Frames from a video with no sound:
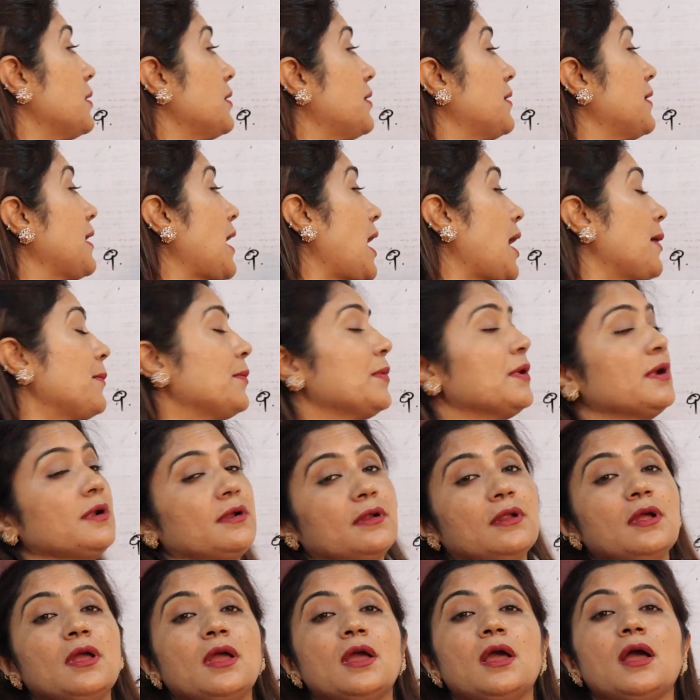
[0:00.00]
grammar.
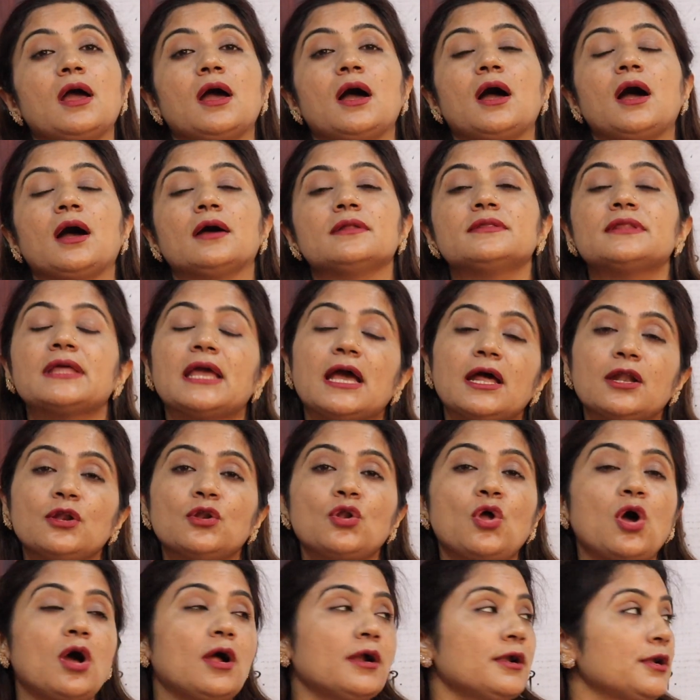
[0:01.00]
They are
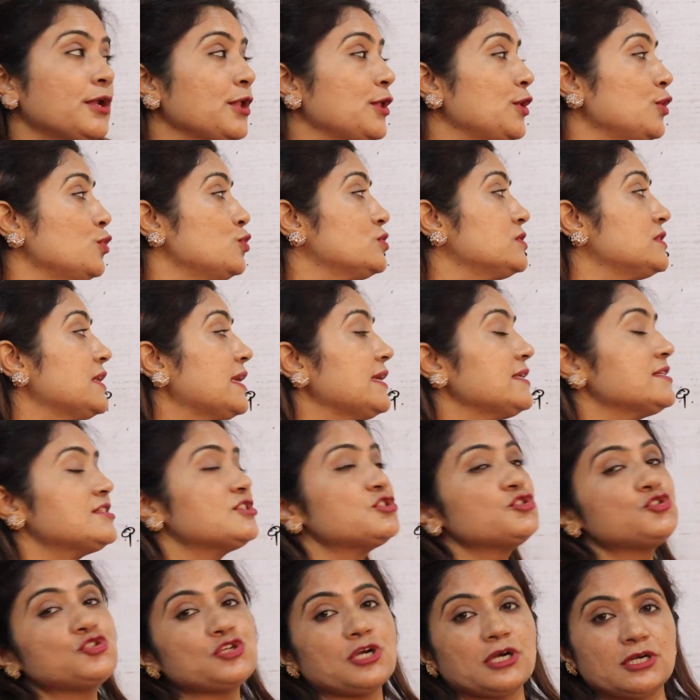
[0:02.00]
not using
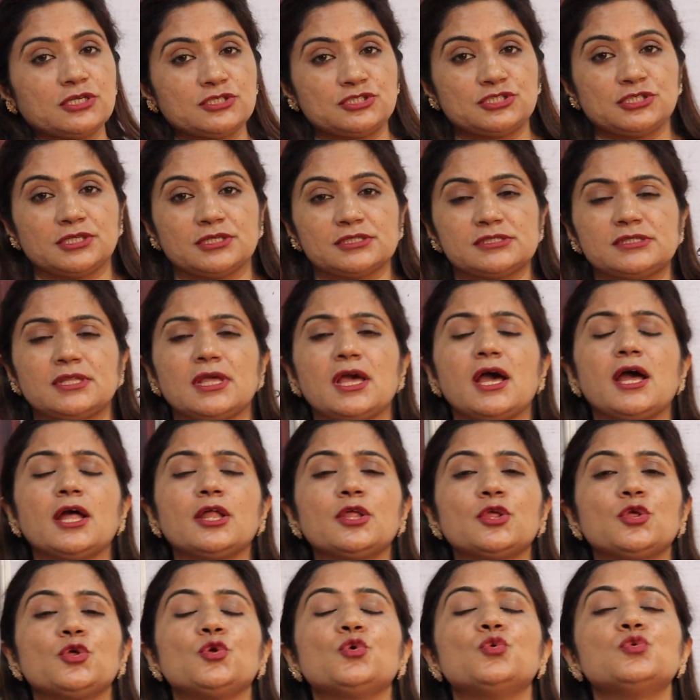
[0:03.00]
structures, they are
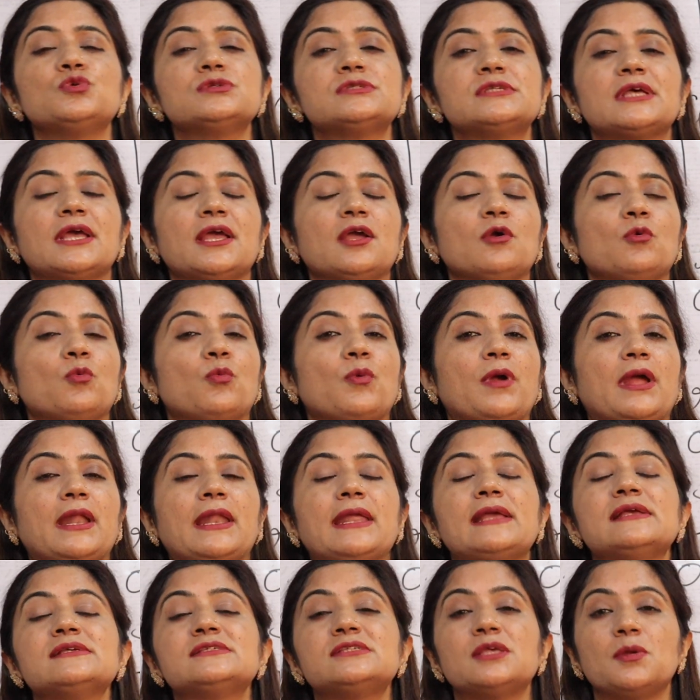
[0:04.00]
using
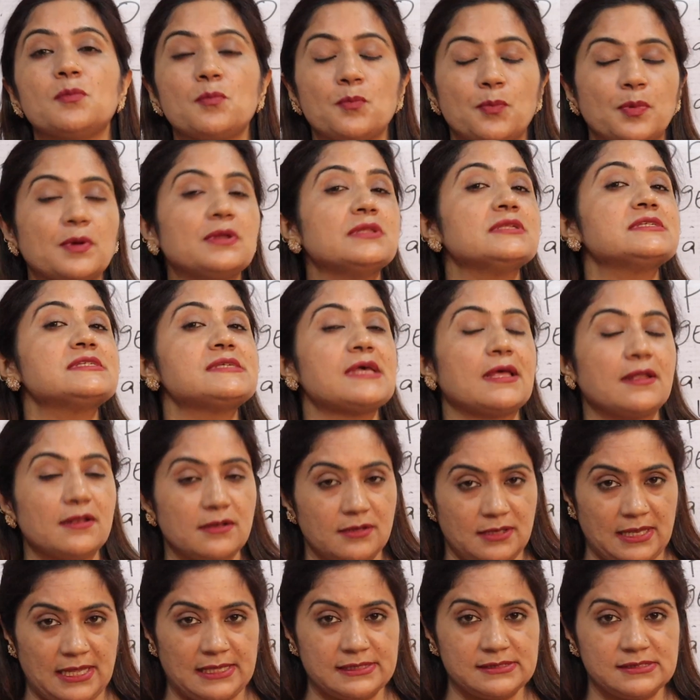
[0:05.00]
very simple
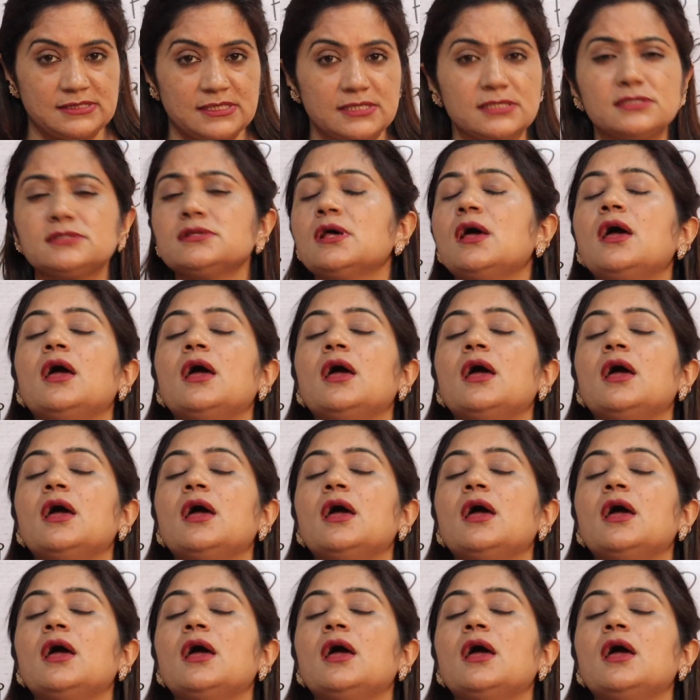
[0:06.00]
sentences.